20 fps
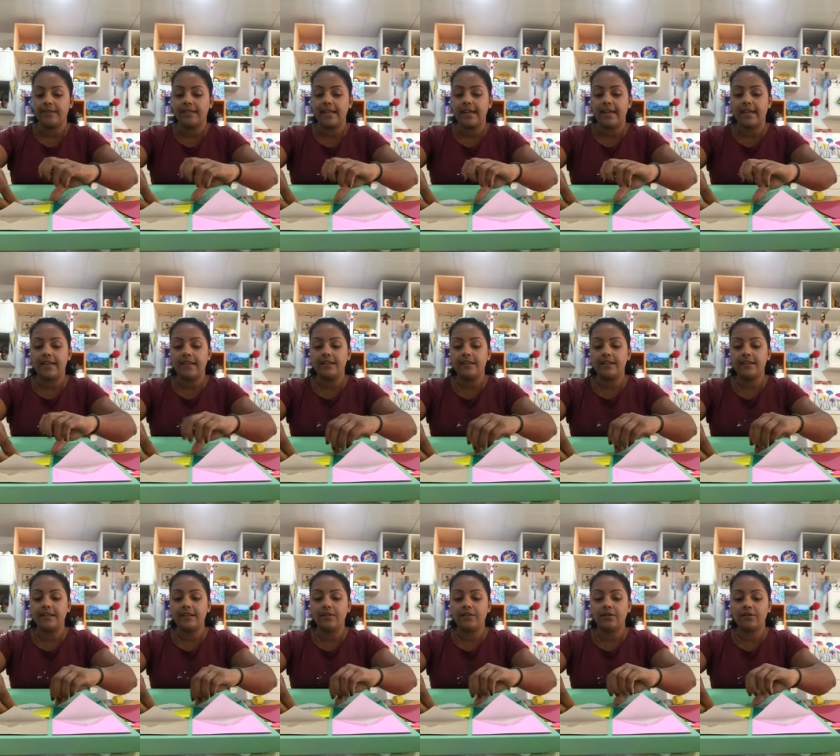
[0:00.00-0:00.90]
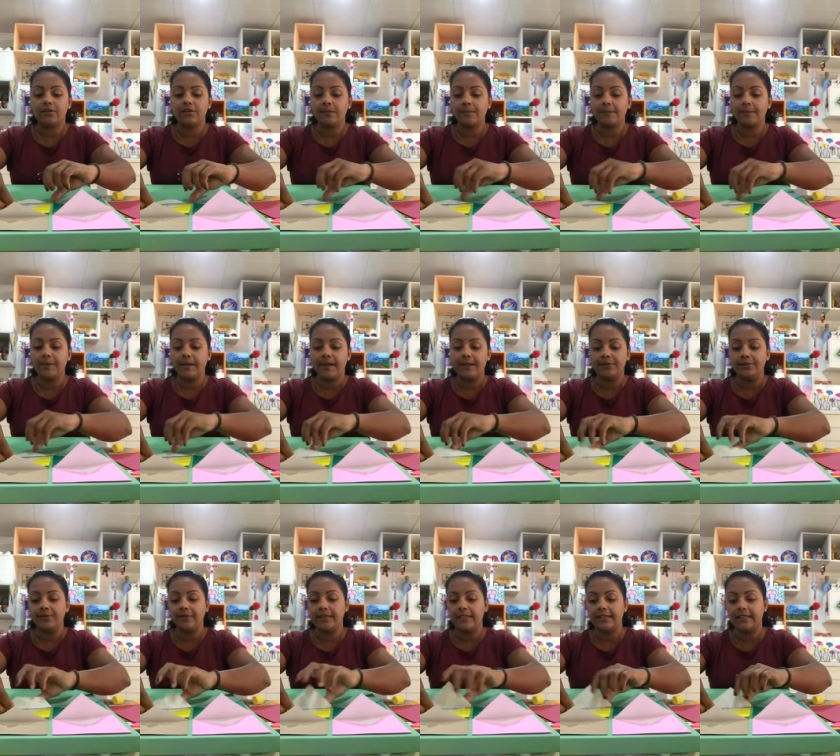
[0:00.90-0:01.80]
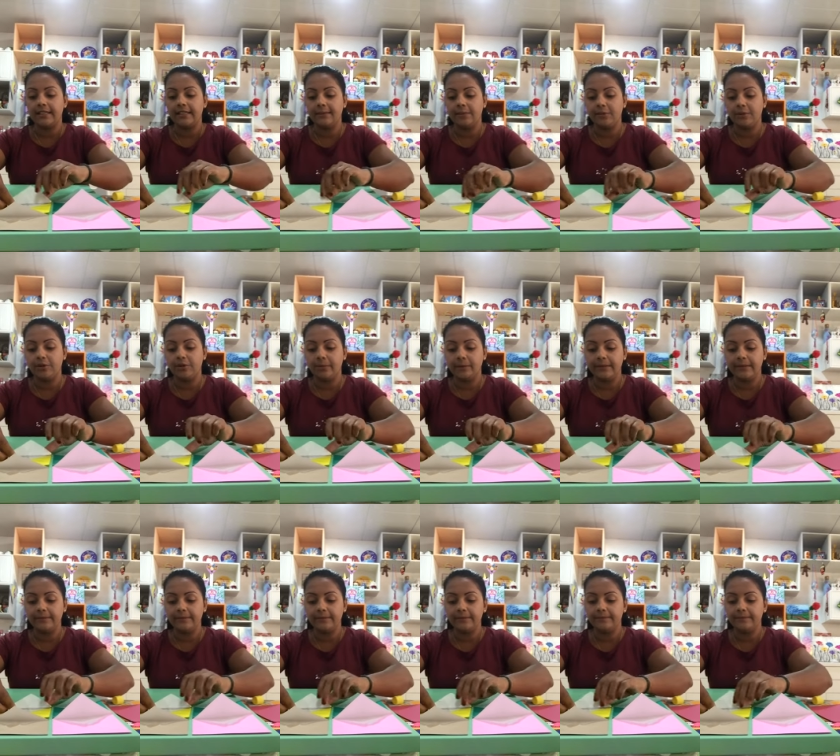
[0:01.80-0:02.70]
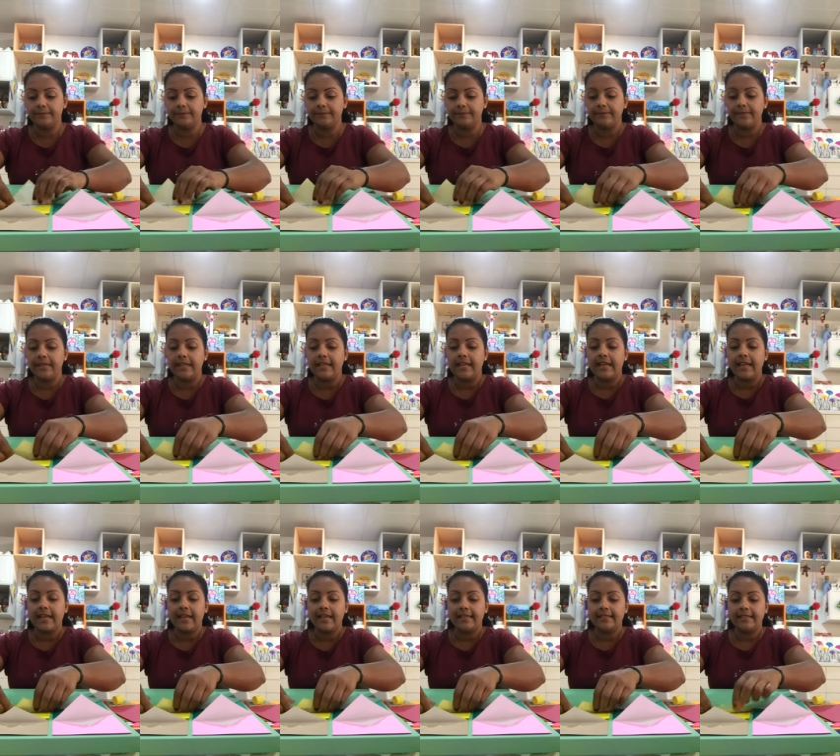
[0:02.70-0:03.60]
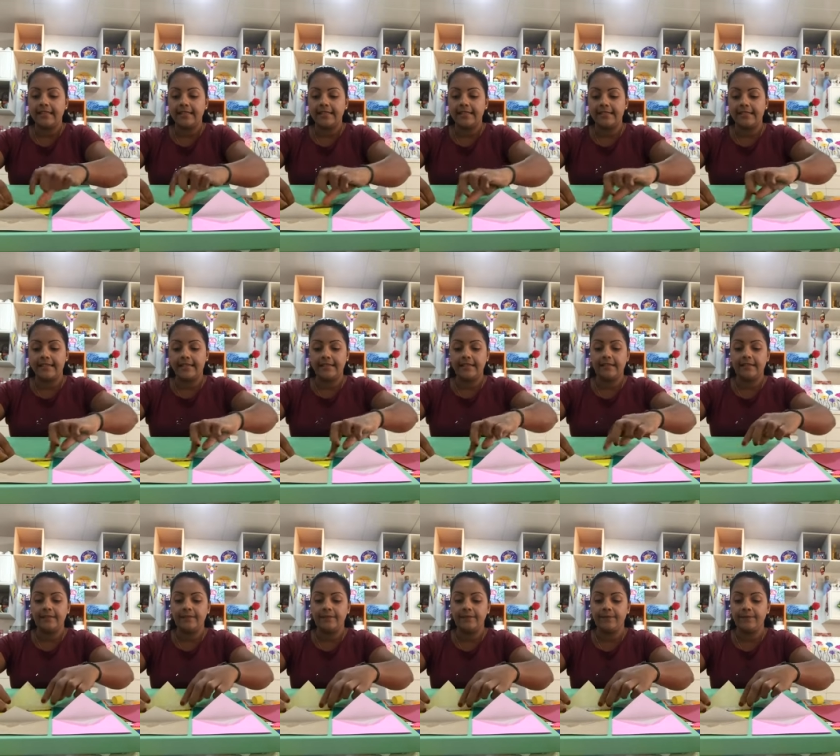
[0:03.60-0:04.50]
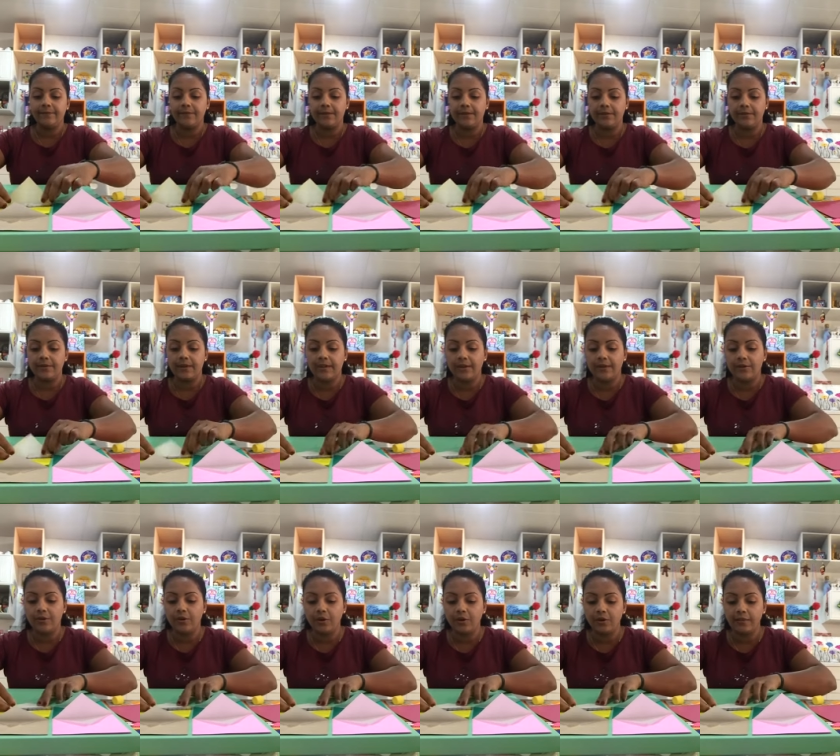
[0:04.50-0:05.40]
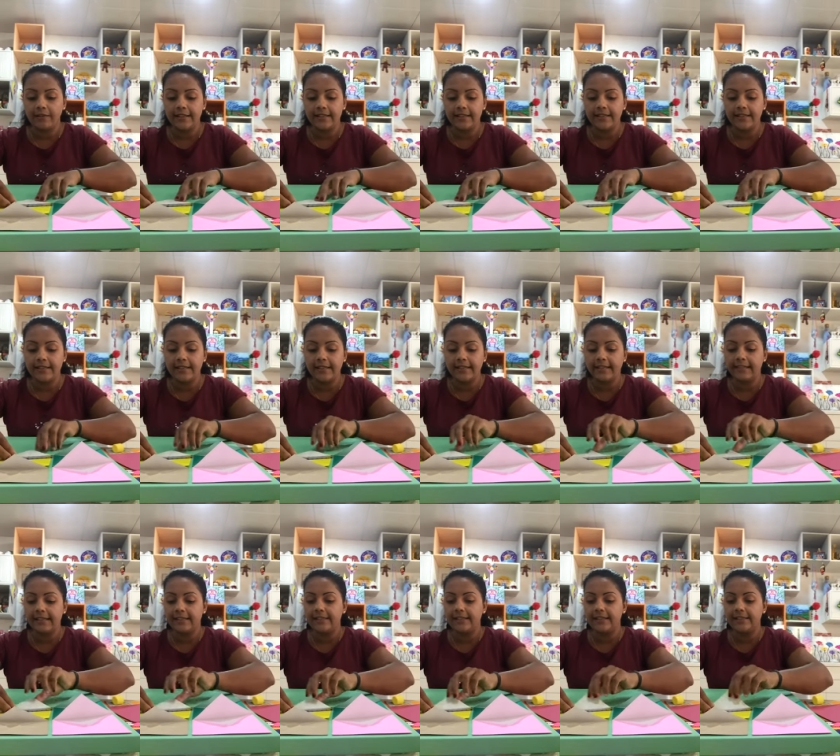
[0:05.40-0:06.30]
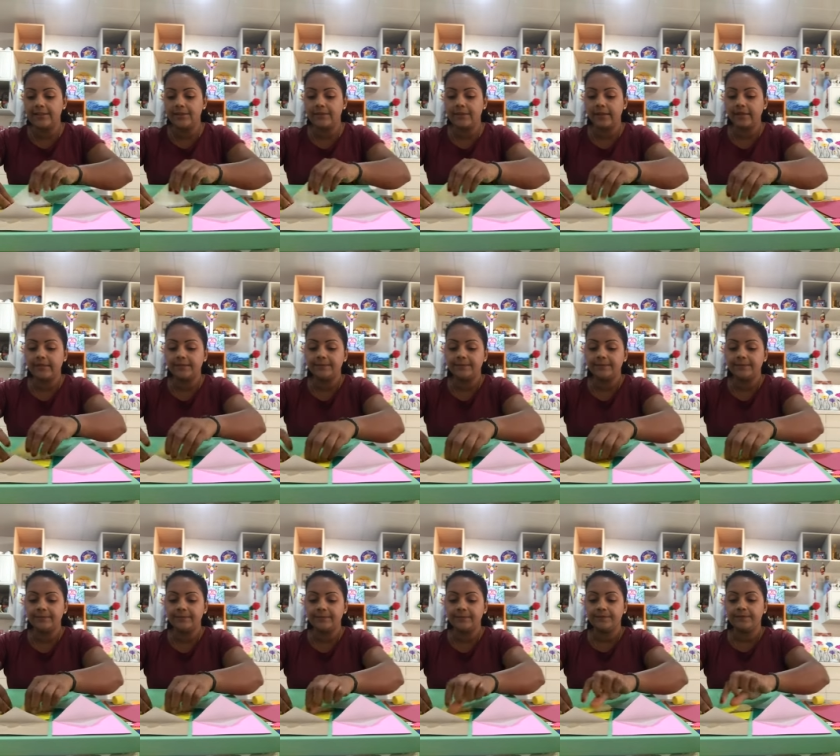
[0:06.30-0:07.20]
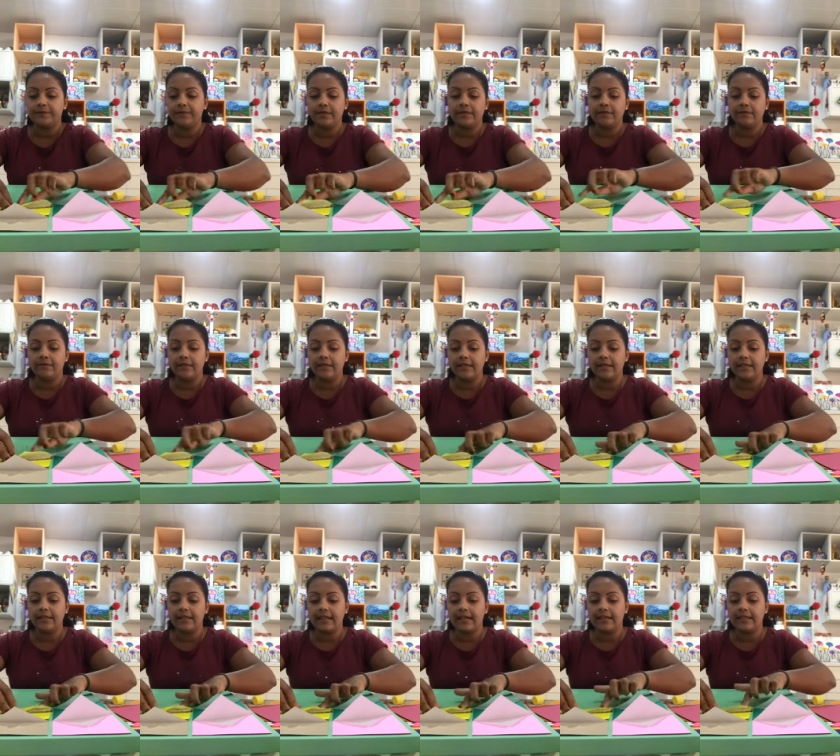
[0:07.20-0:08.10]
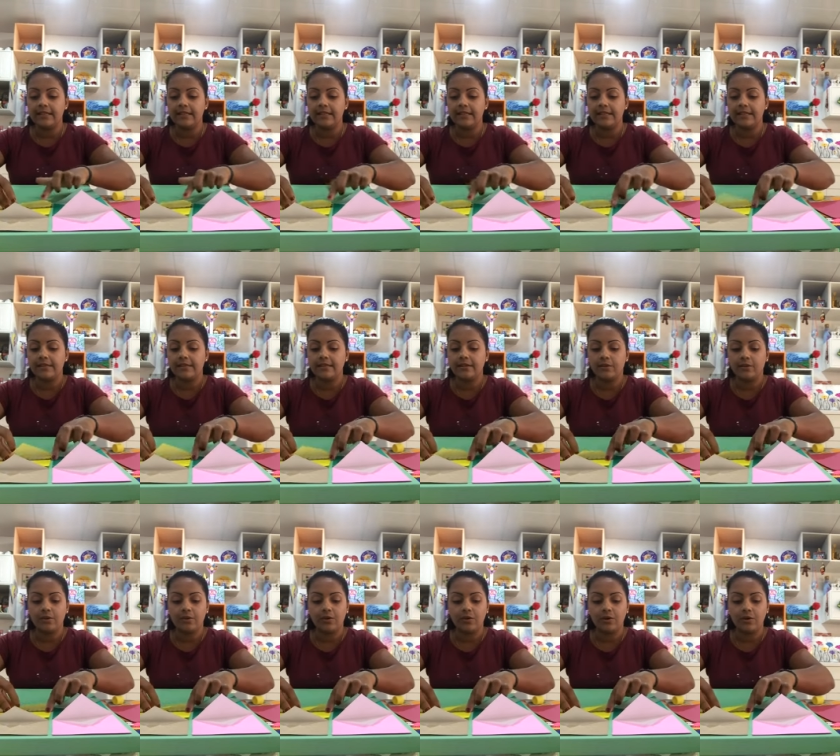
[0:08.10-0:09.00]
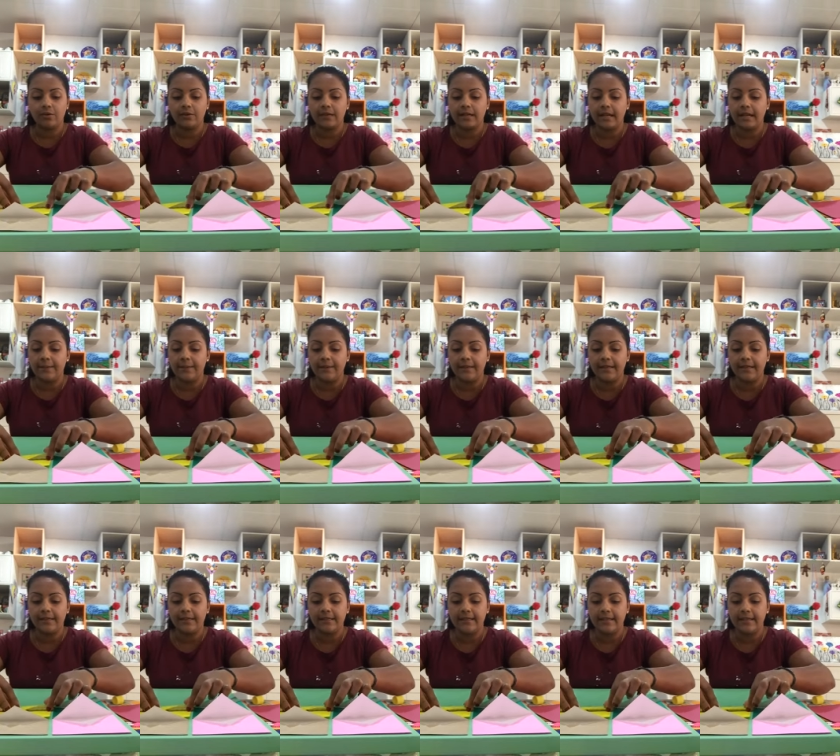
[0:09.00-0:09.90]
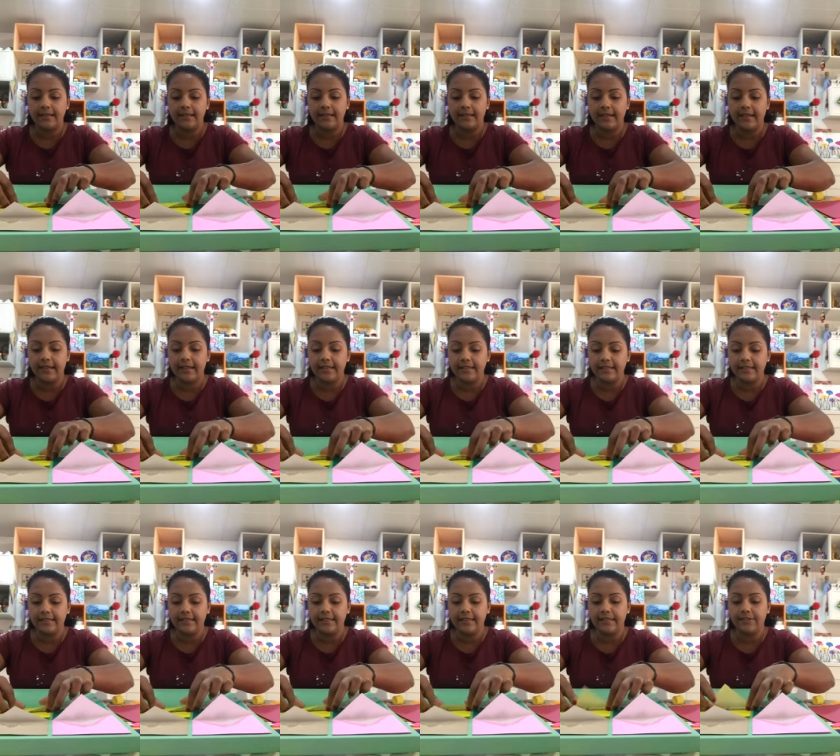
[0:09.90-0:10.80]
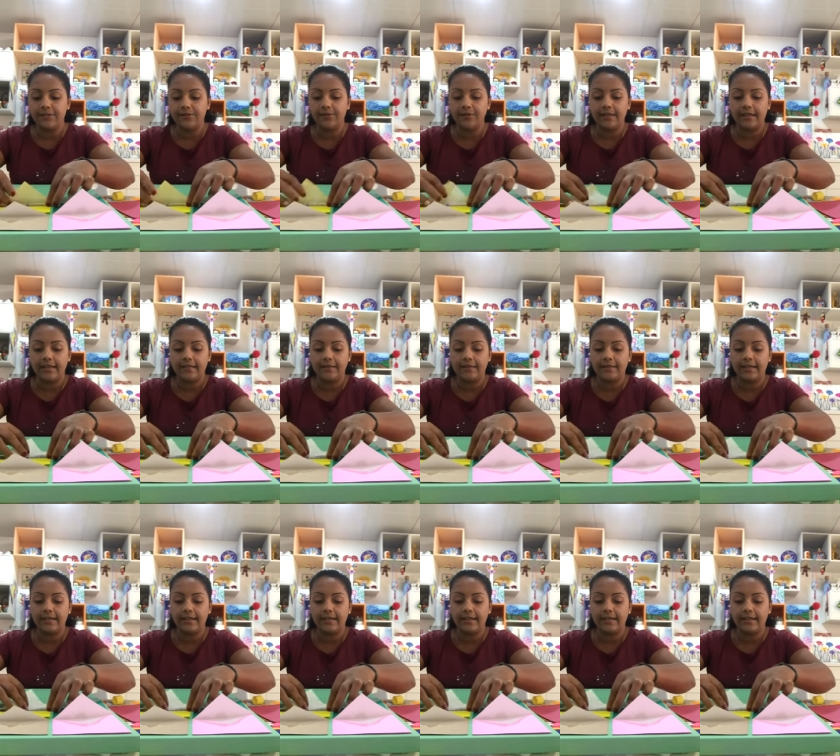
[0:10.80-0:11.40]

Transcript: And the top part you can keep open. As I said, you can always decorate this one with the colors or color pencil, anything that you like.